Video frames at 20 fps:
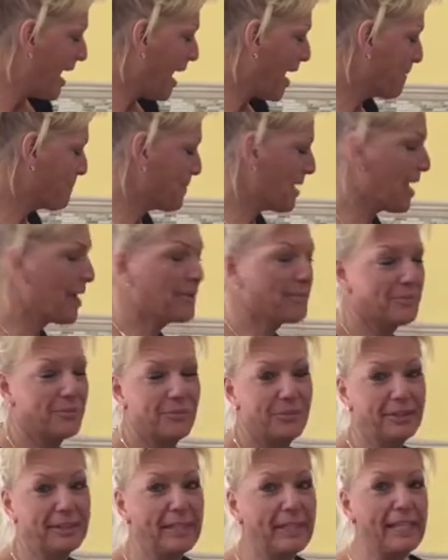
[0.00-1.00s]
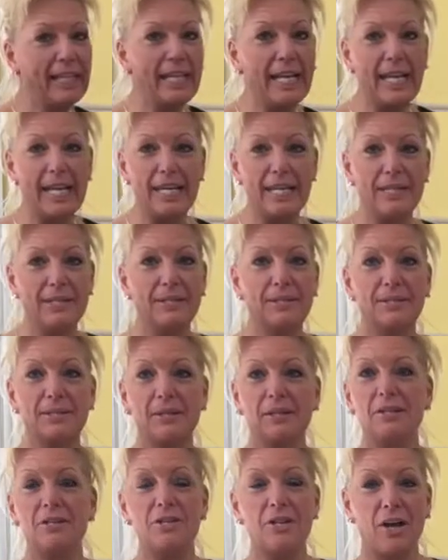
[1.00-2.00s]
Um, it really is
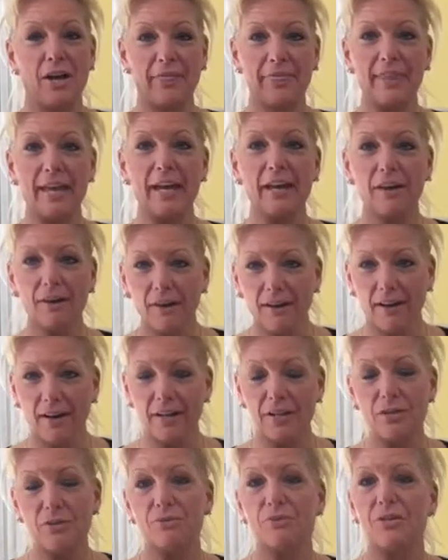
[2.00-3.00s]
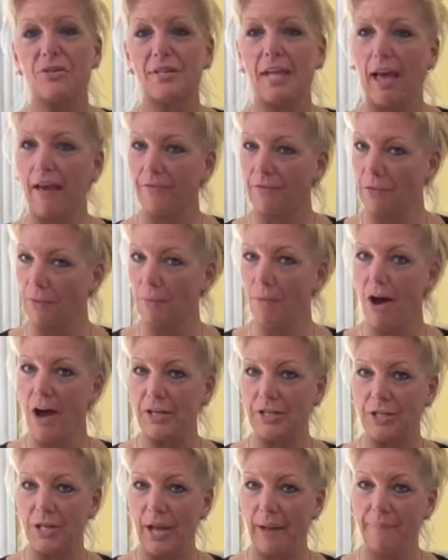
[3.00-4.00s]
not that hard. You just have to
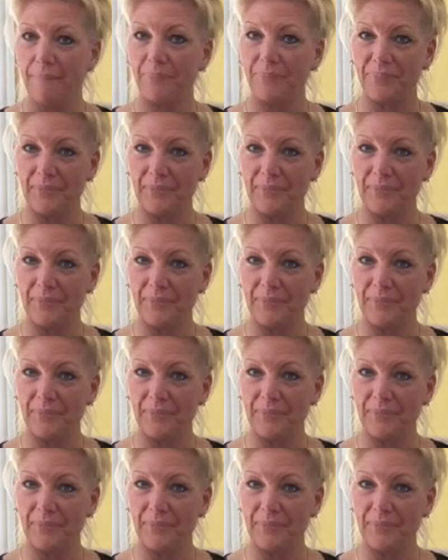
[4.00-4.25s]
watch it.